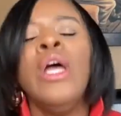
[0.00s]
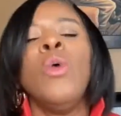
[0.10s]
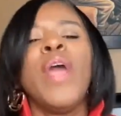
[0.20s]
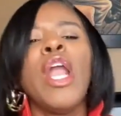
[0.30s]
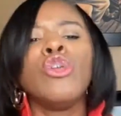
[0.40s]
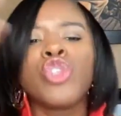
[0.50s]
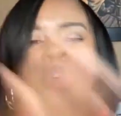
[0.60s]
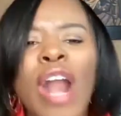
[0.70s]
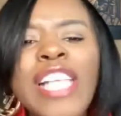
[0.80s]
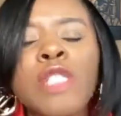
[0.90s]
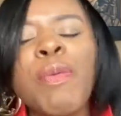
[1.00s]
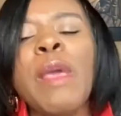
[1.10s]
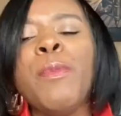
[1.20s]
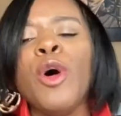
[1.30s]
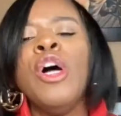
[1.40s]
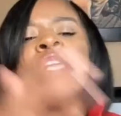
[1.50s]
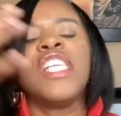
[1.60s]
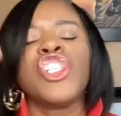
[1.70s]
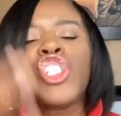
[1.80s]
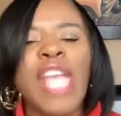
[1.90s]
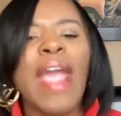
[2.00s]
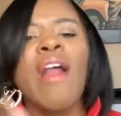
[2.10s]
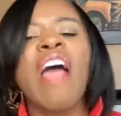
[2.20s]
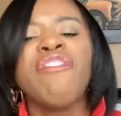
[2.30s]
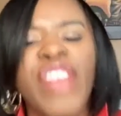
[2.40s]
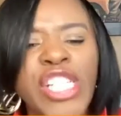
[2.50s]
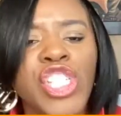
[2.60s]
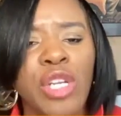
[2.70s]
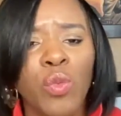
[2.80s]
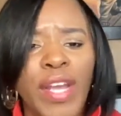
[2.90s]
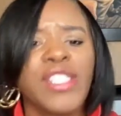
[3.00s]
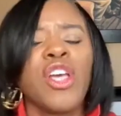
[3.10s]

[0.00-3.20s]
We don't trust people to share our vision with